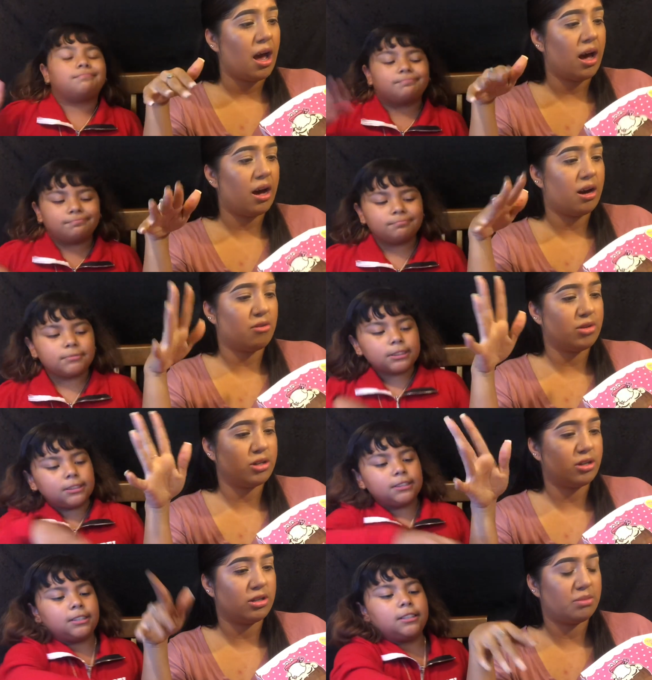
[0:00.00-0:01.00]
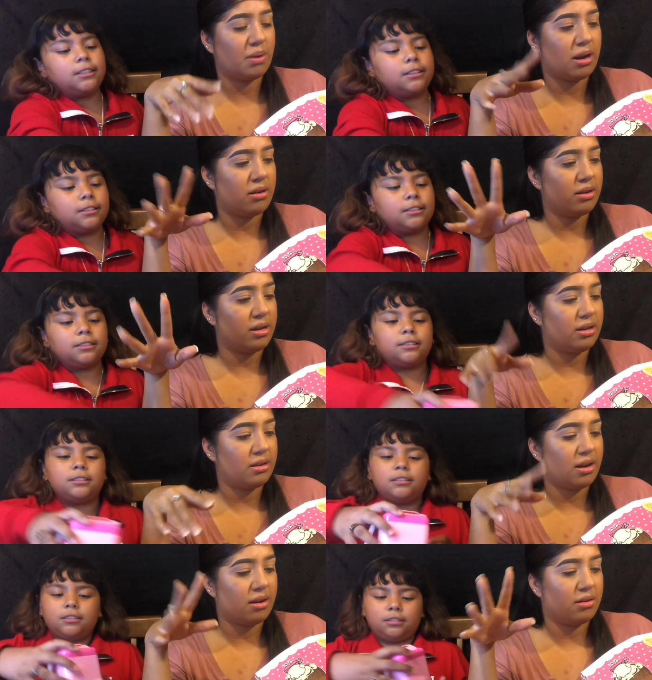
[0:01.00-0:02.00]
Speaker 1: uh, recharges
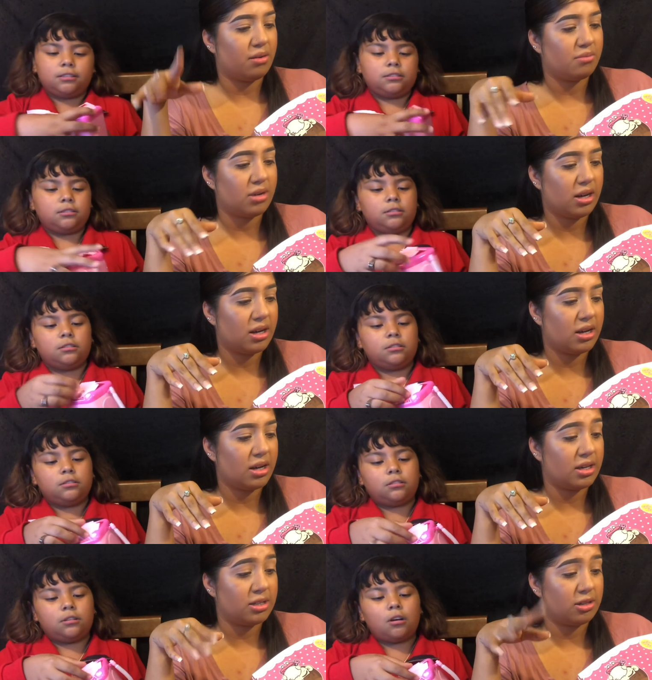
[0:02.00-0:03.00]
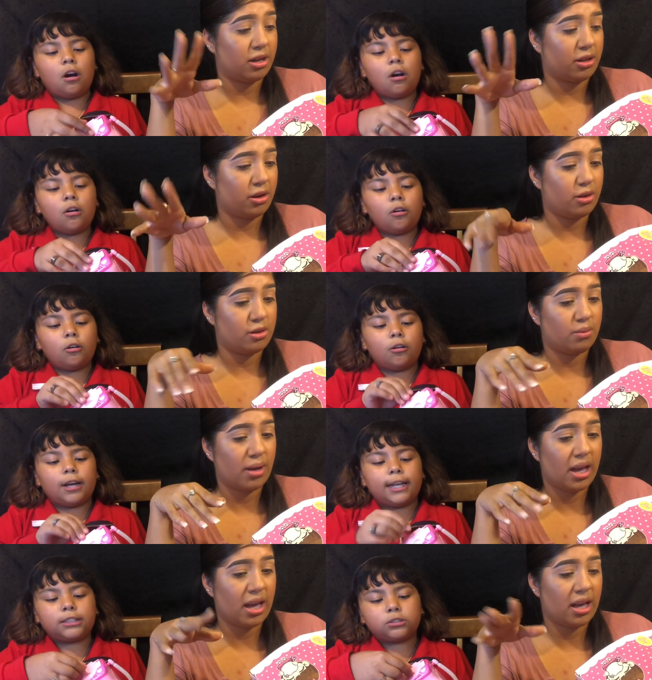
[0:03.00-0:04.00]
battery. I don't know what. To not oh, throw it
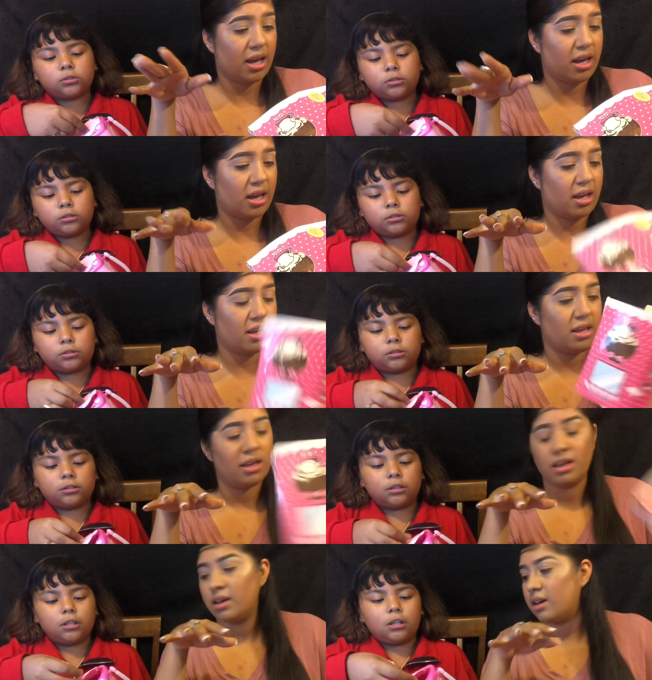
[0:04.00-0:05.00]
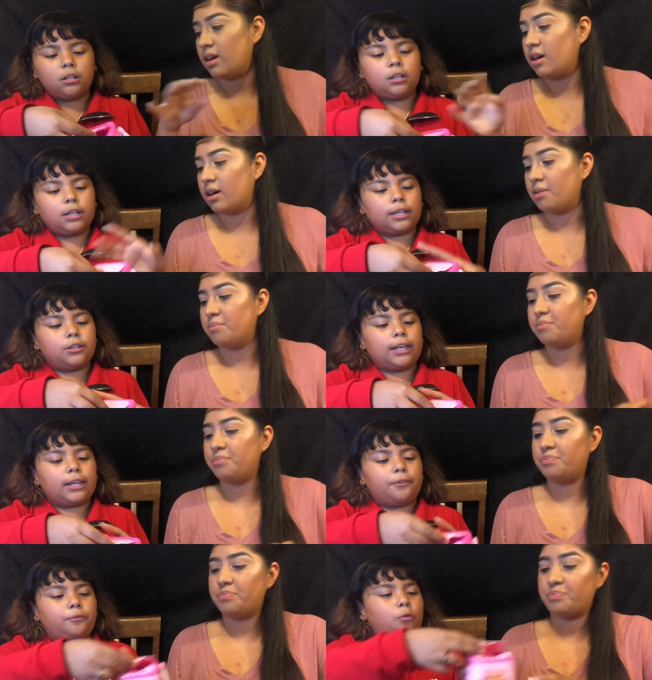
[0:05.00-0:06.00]
away. Oh,
Speaker 2: cool. Good. Uh-huh. Like it